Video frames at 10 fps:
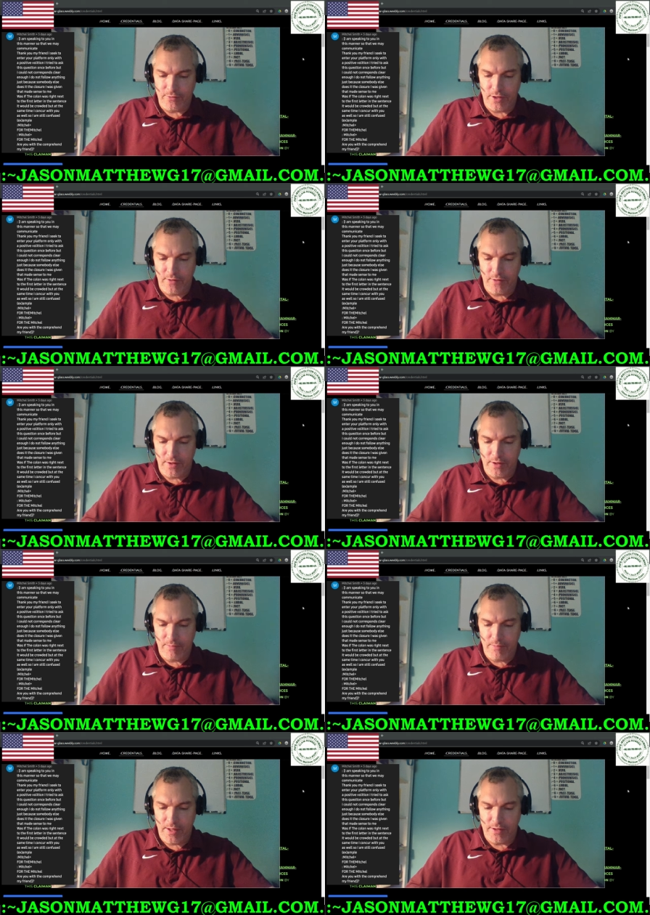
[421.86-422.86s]
giving
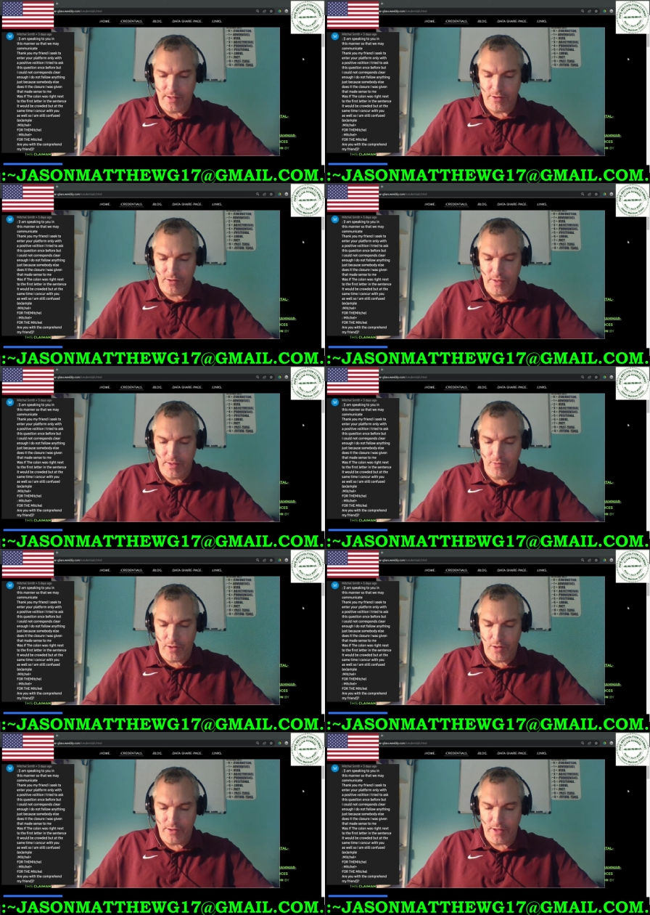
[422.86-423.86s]
that made sense to me
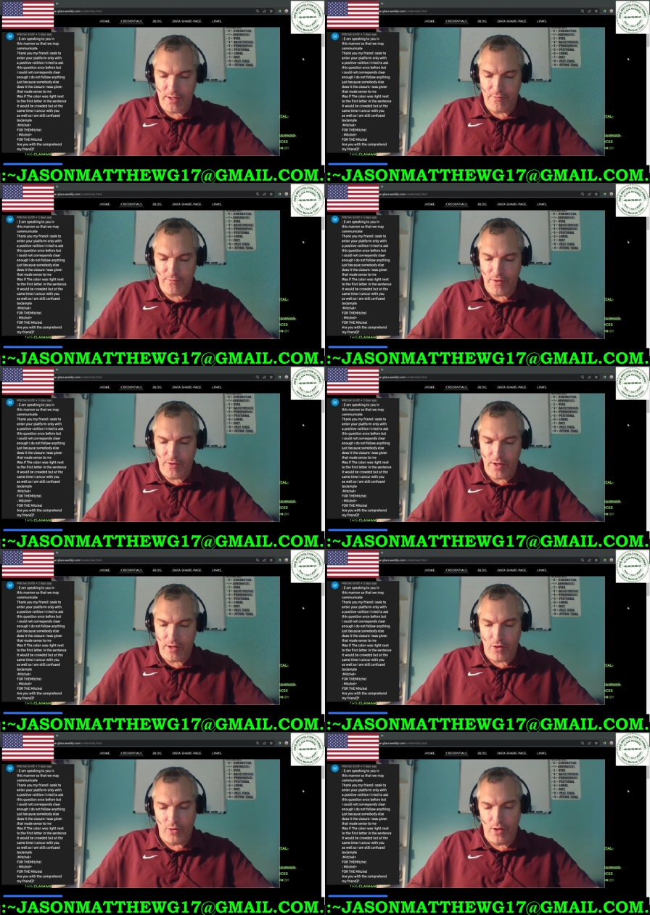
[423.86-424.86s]
was if the
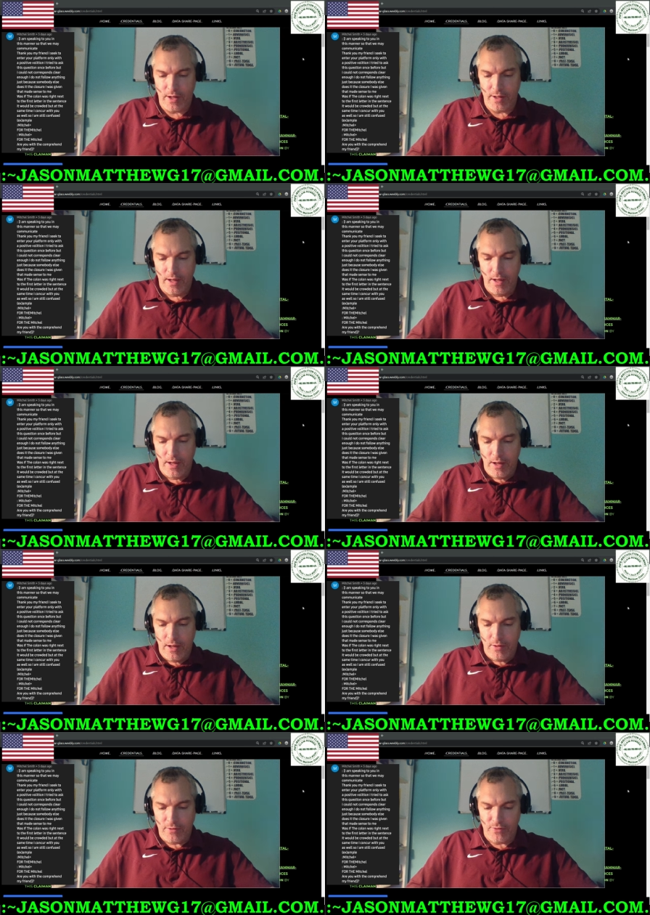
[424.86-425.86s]
colon
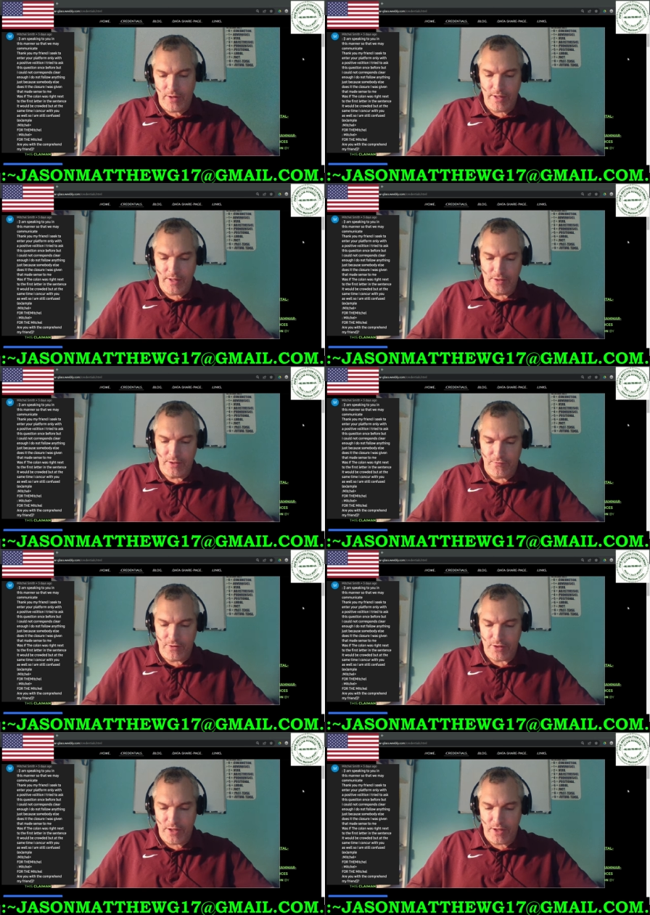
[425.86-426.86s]
was right next to the
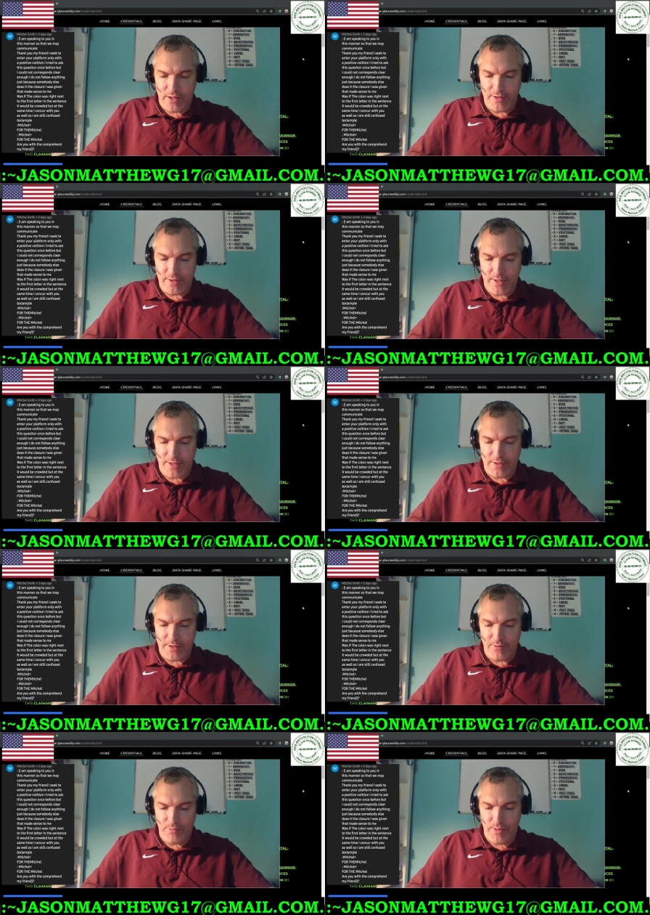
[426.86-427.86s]
first letter in the sentence,
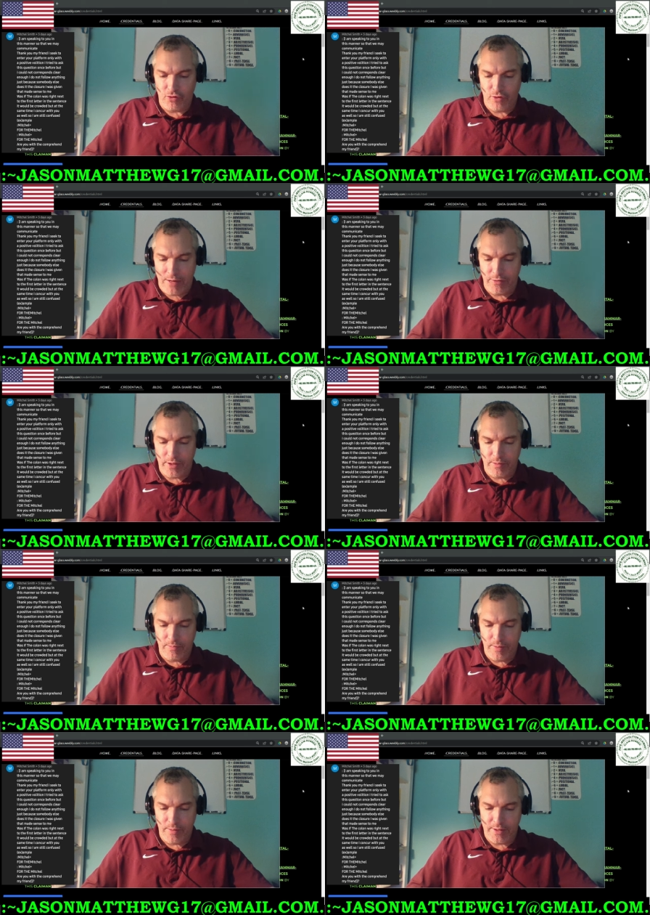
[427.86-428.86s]
it would be crowded,
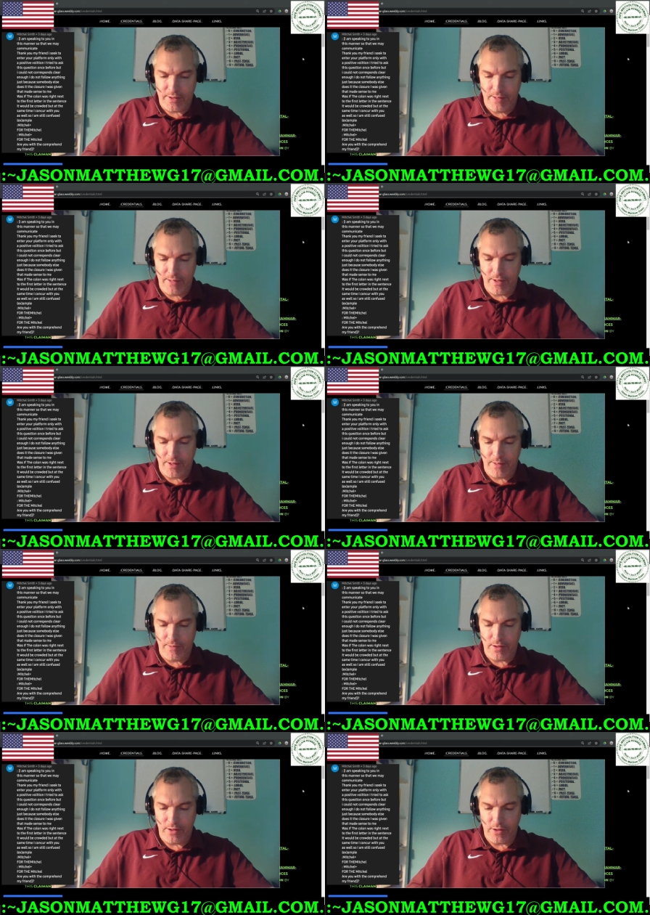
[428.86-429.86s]
but at the same time, I
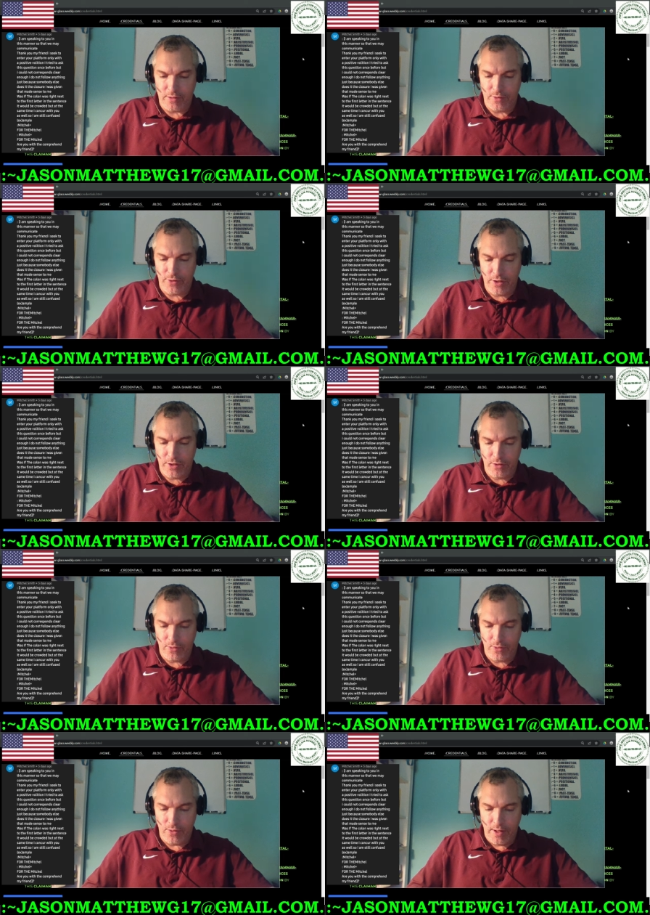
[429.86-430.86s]
concur with
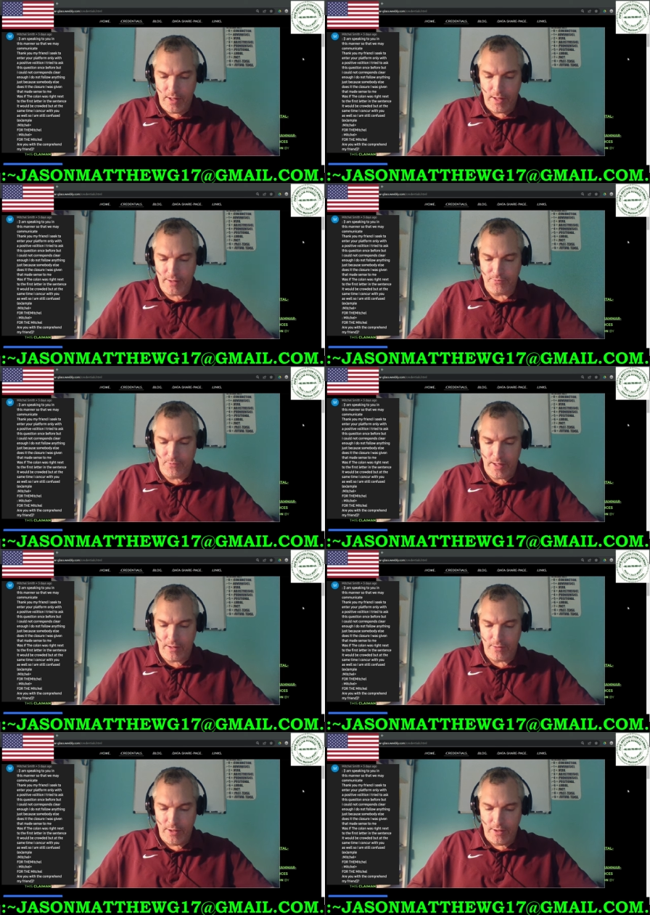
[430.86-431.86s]
you as
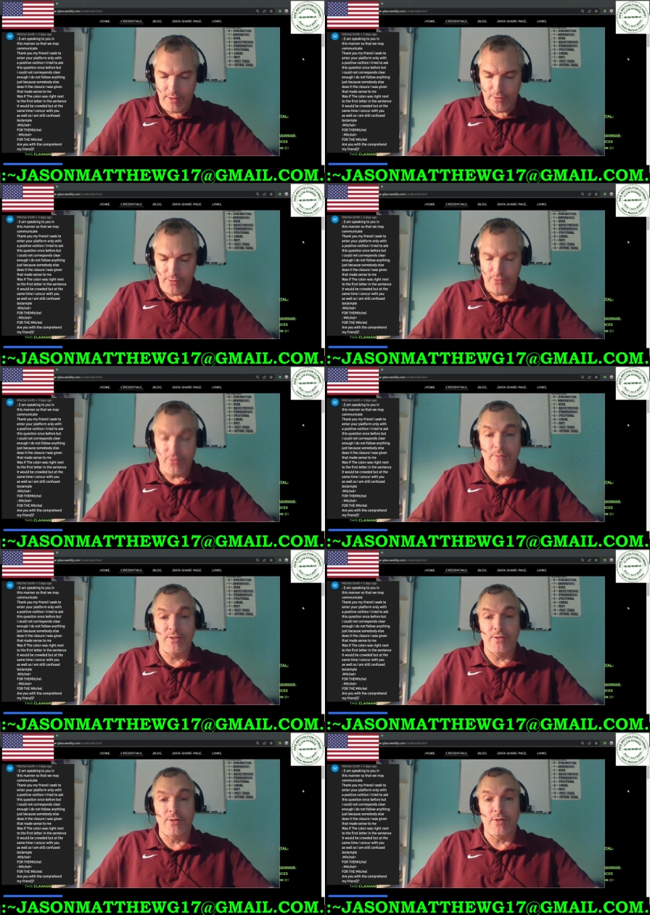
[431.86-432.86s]
well, so I'm
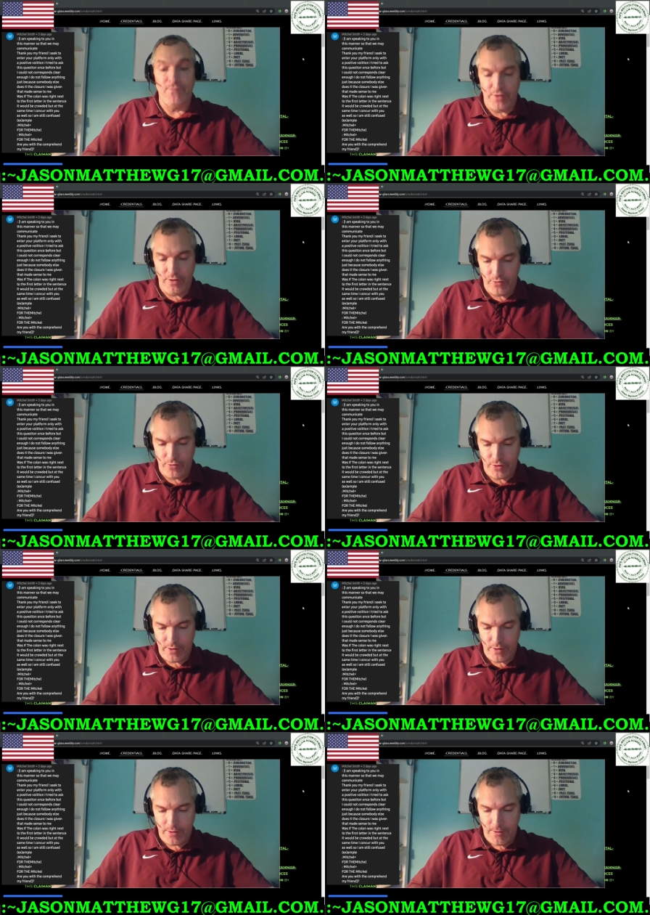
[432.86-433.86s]
still
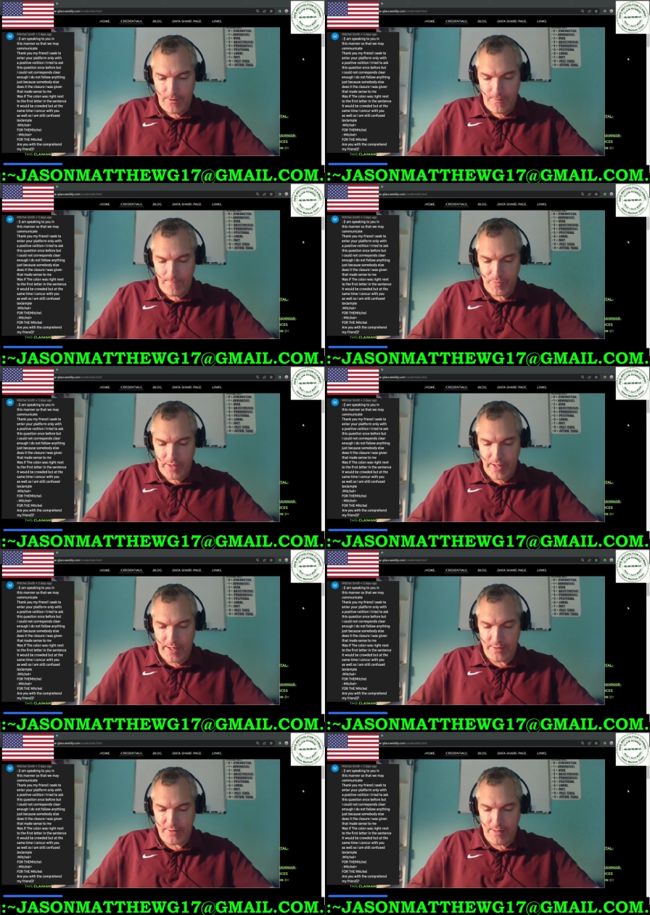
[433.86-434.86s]
confused.
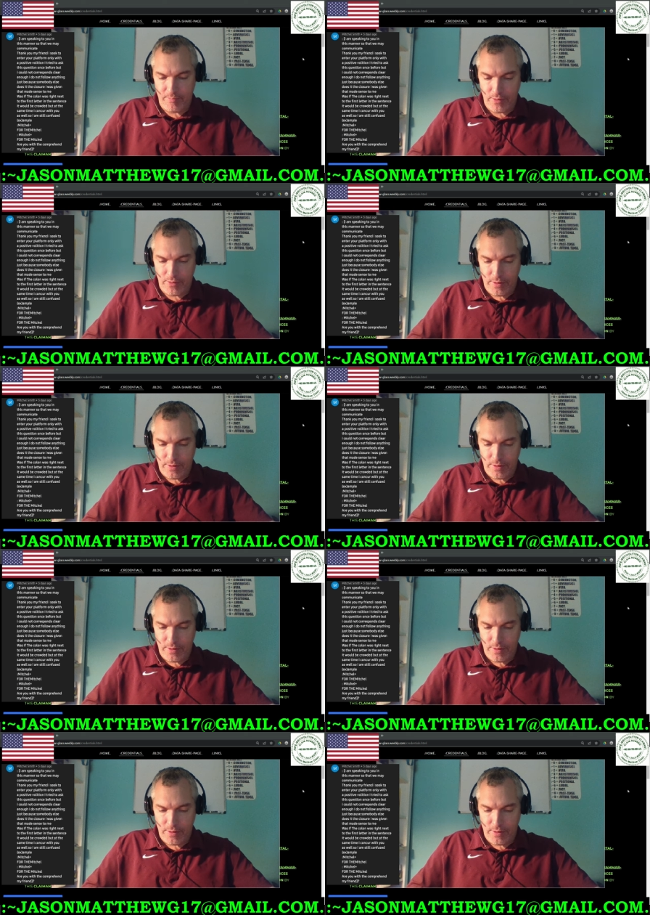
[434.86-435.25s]
Example.